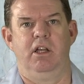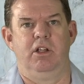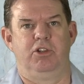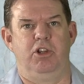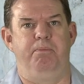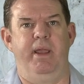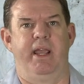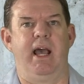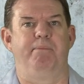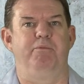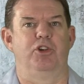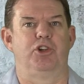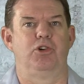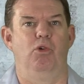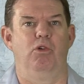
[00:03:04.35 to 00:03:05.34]
to pick up the
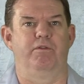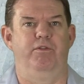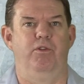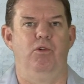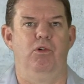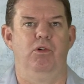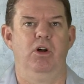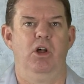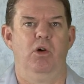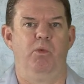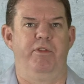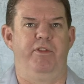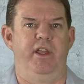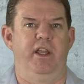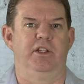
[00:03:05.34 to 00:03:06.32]
shortfall
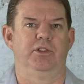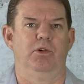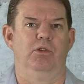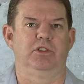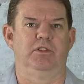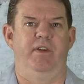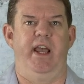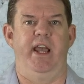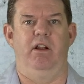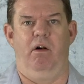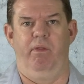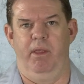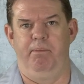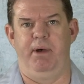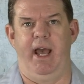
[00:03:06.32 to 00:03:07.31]
with the exhaust fan on
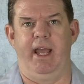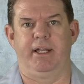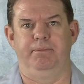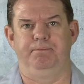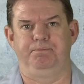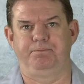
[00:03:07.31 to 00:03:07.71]
the back.